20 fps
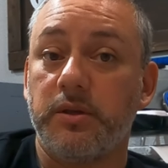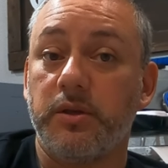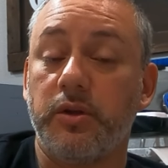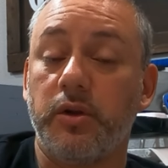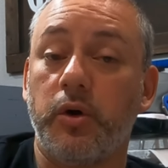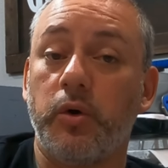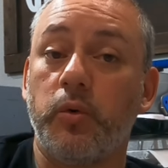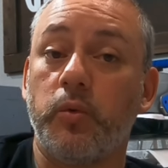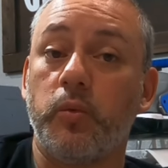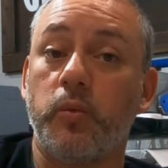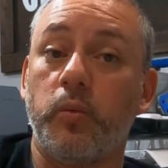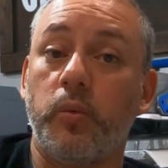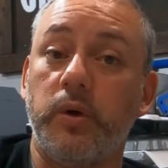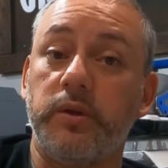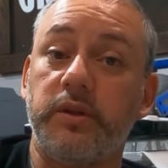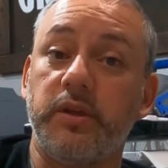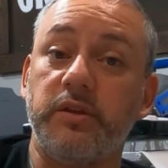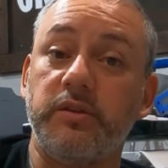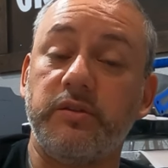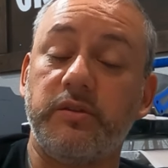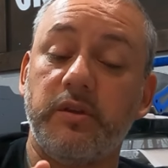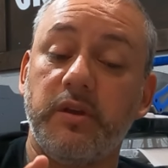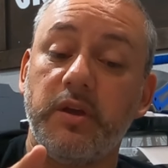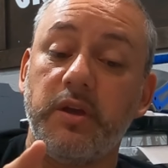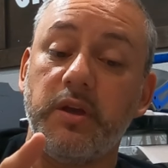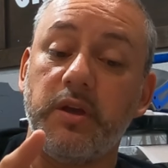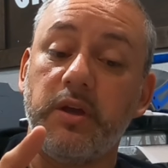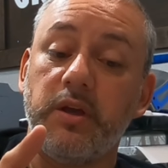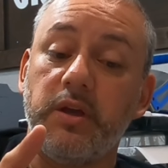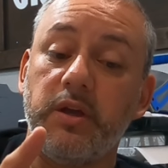What does
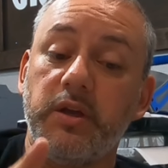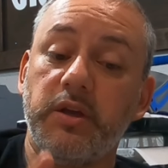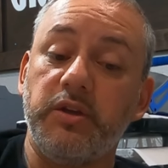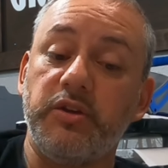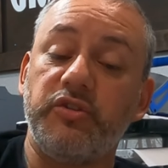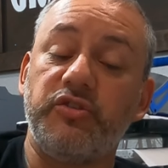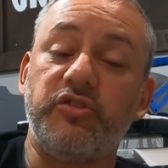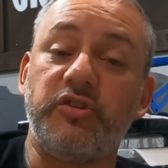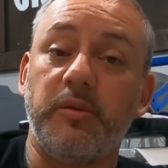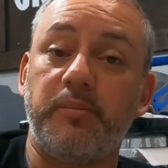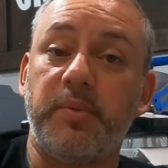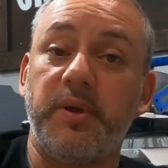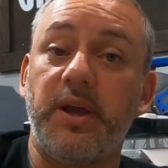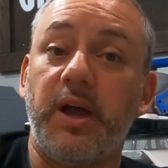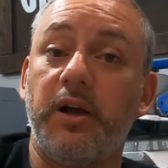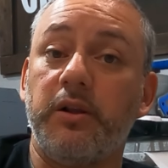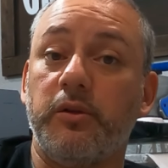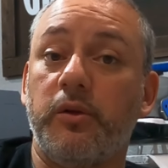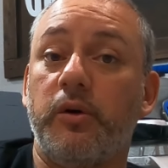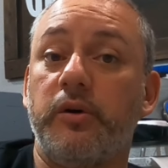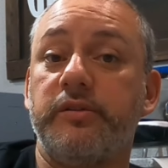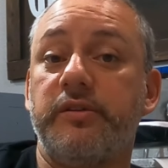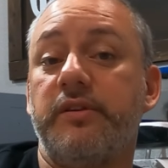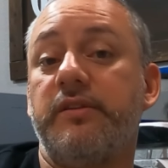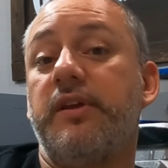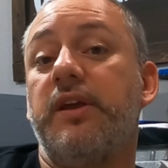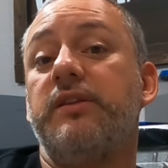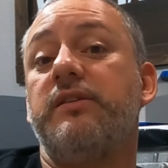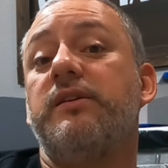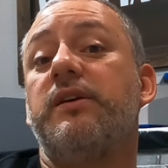shipping? How long does
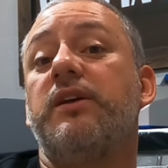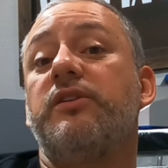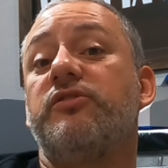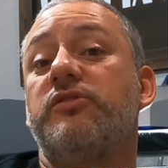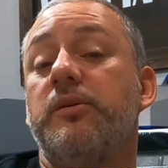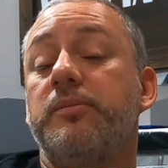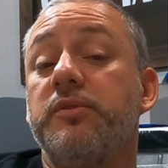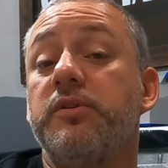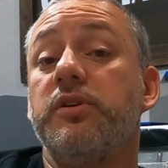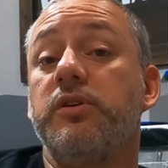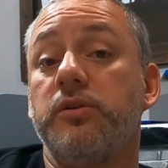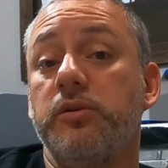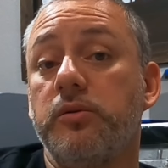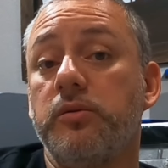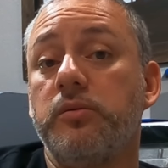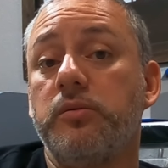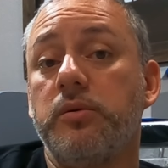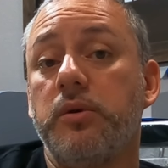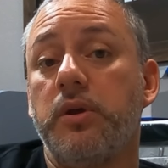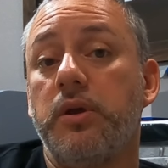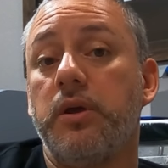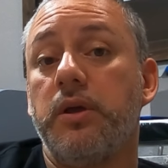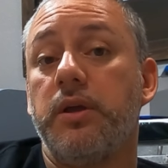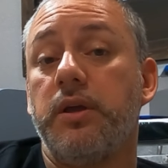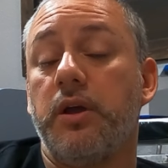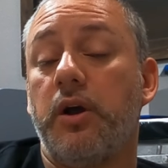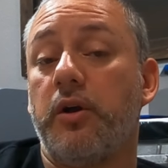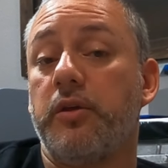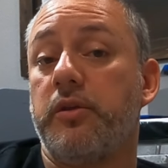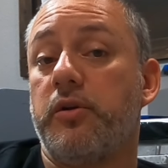it take to get shipped to you?
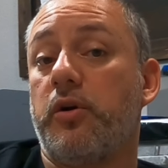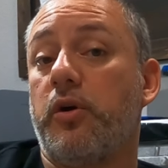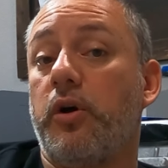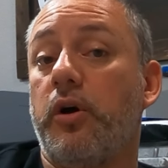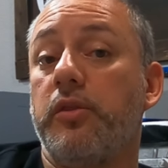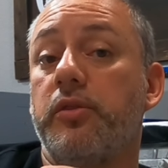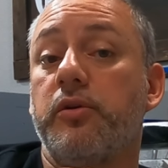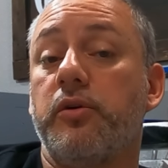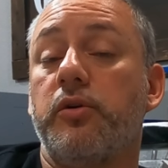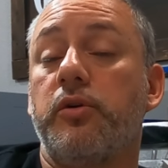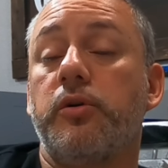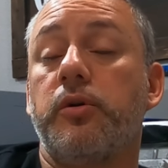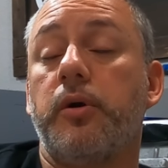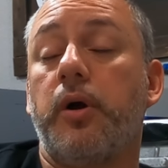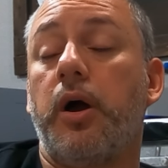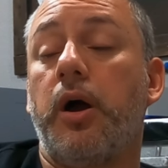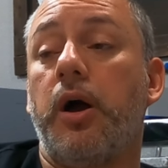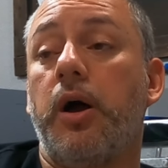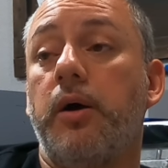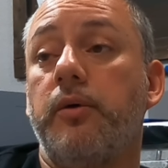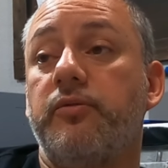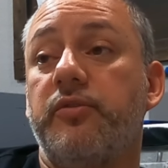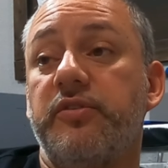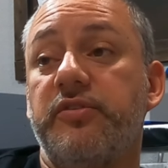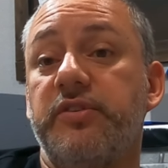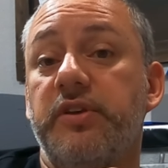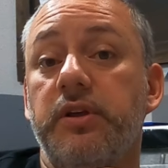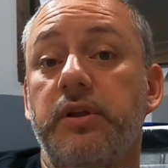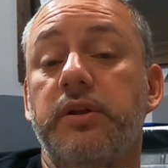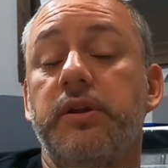Are there other
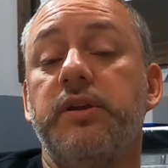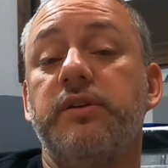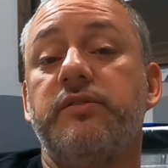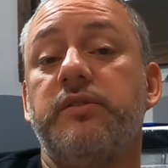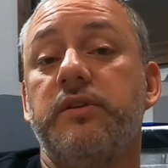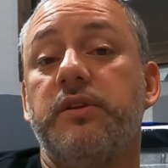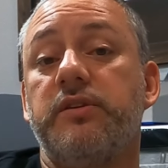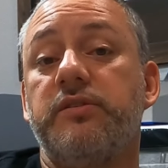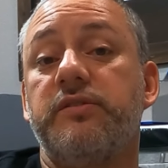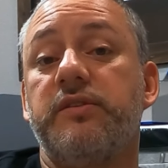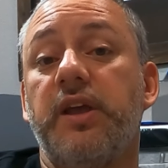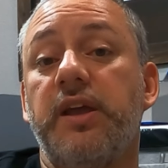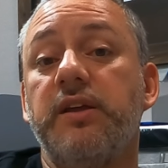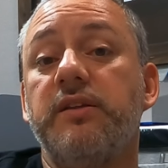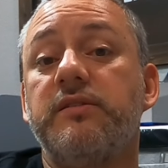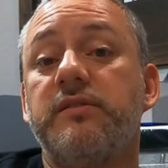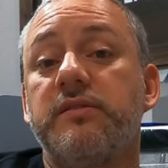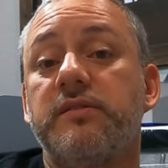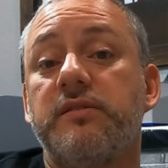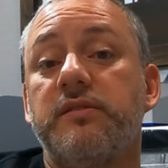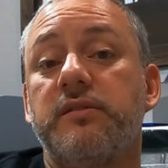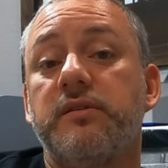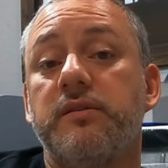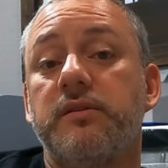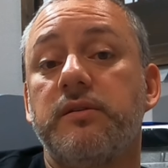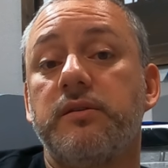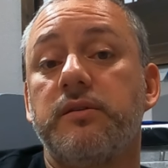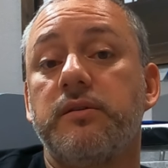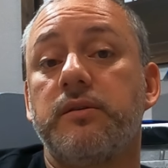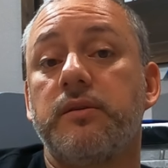facilities in the
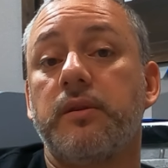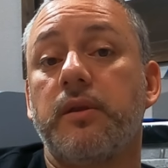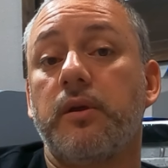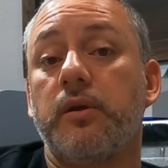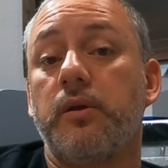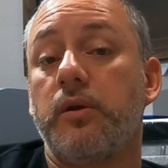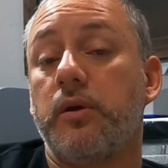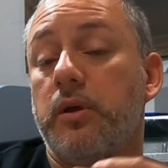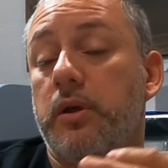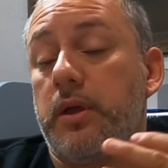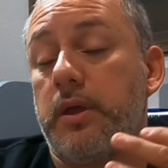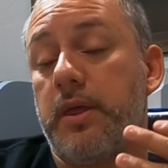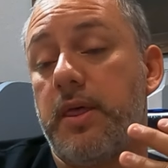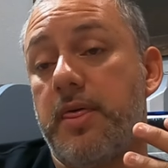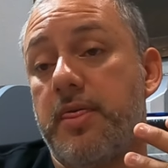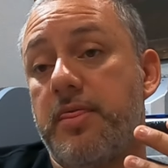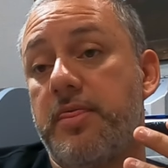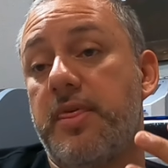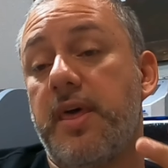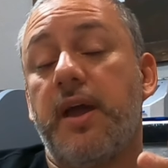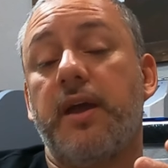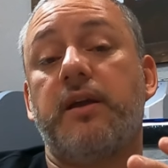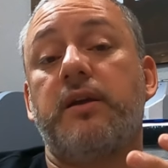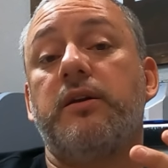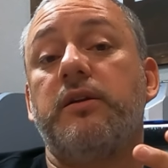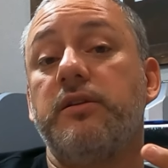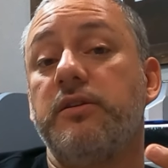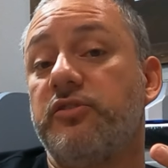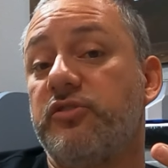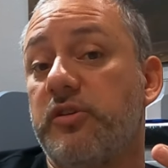States that
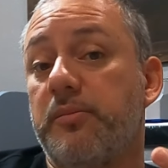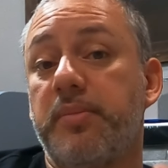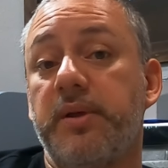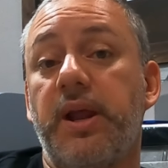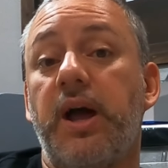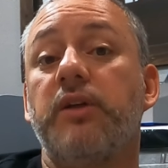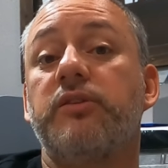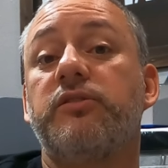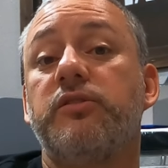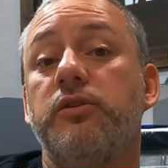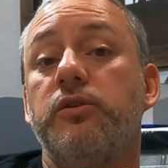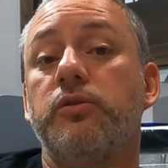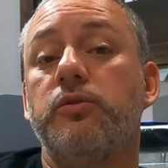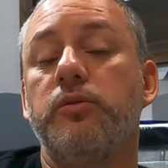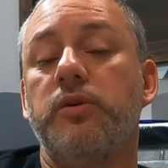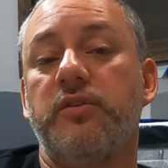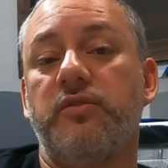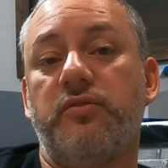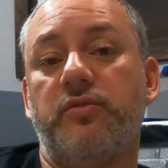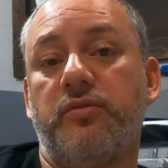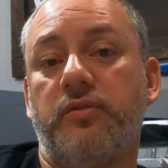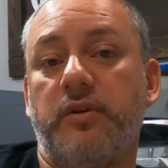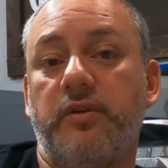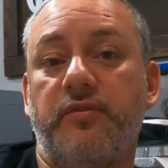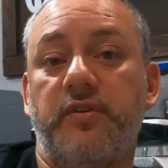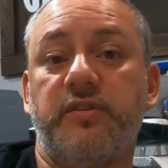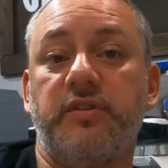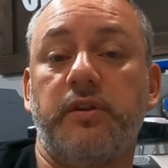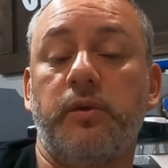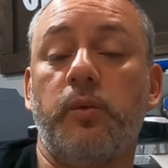could ship it out to you
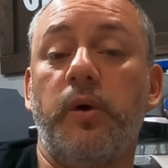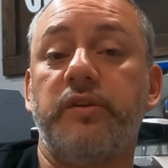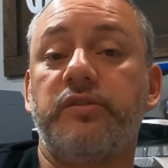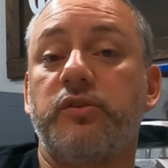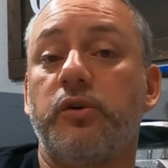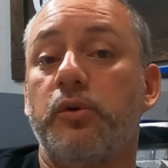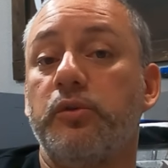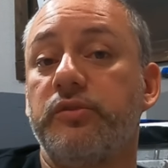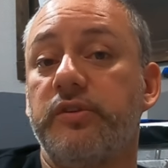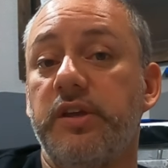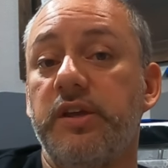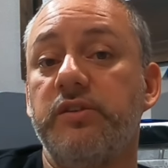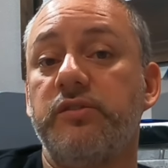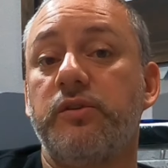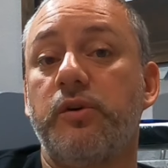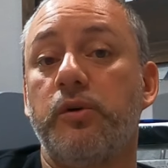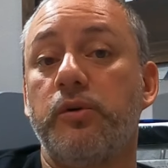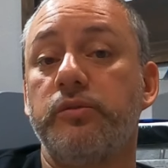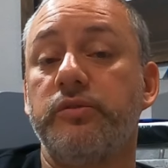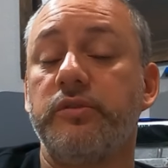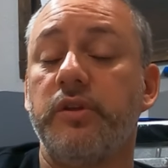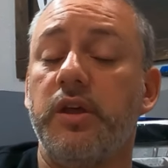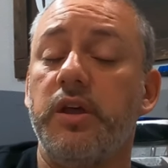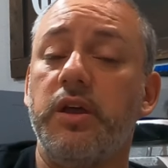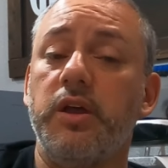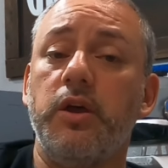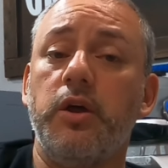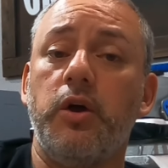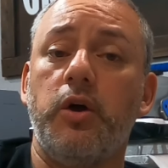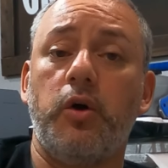if it's on the West Coast, East Coast,
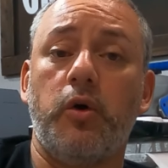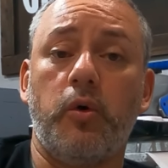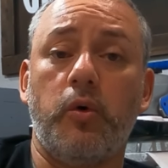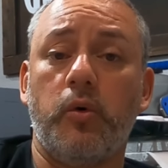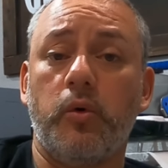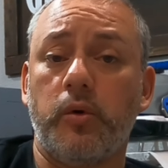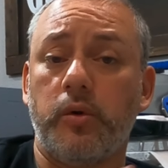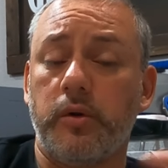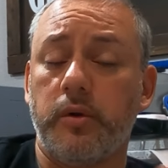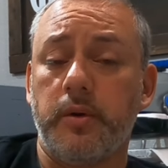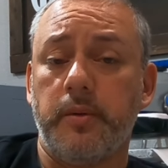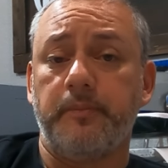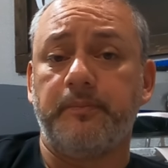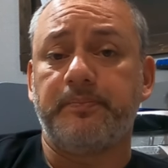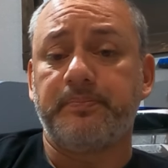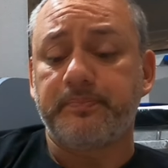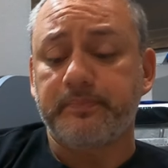or